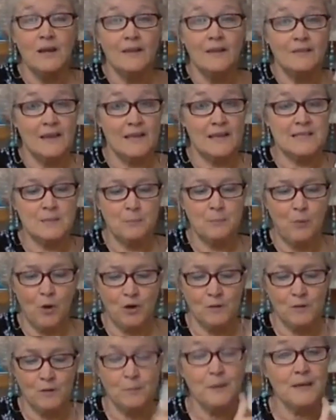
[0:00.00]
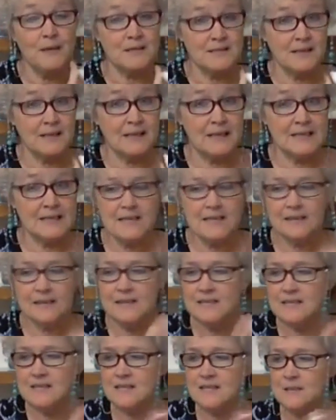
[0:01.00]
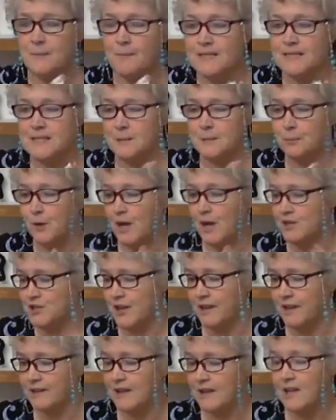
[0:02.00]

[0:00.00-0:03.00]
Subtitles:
That's important because, like I said, this is a messy project.